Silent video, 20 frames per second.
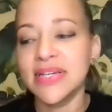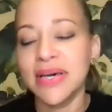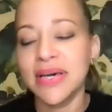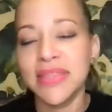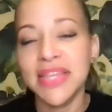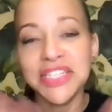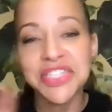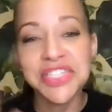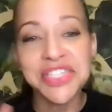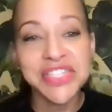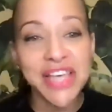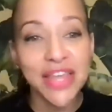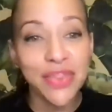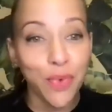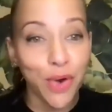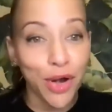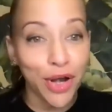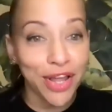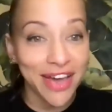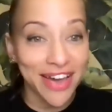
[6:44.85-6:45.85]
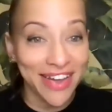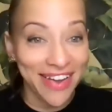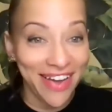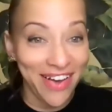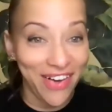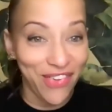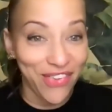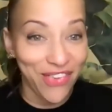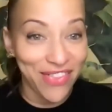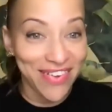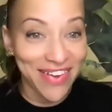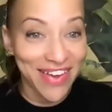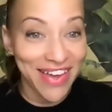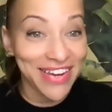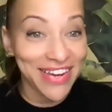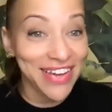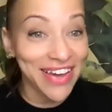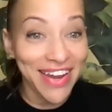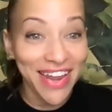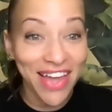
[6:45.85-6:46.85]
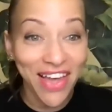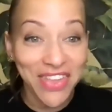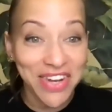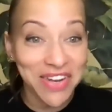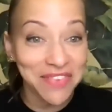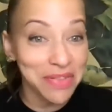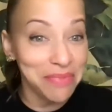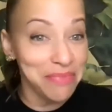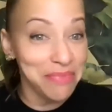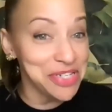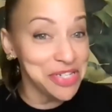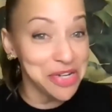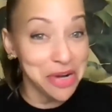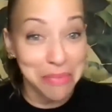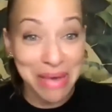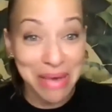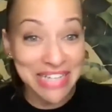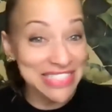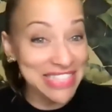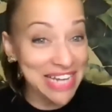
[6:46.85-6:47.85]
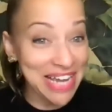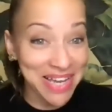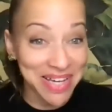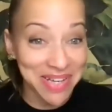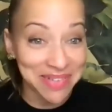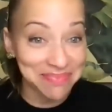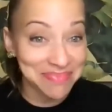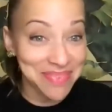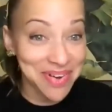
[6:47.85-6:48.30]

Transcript: Then she said the word gut health, and gut health and inflammation are my jam.